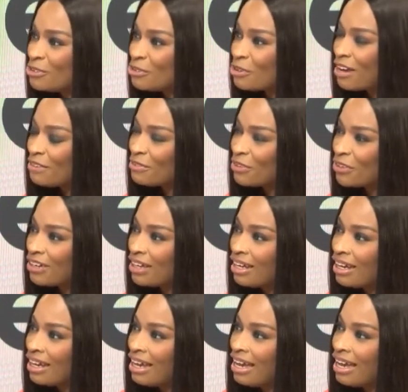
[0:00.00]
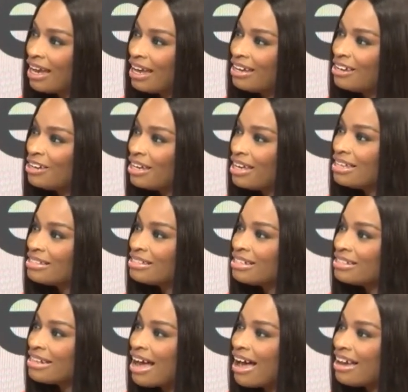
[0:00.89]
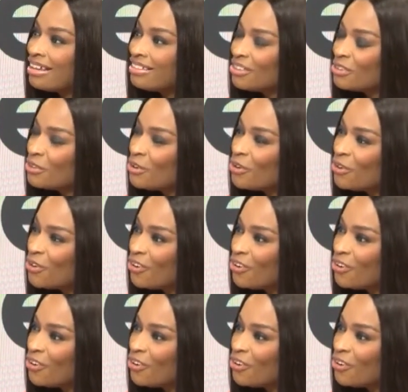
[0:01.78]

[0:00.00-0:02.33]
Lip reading: driver. Is it either or?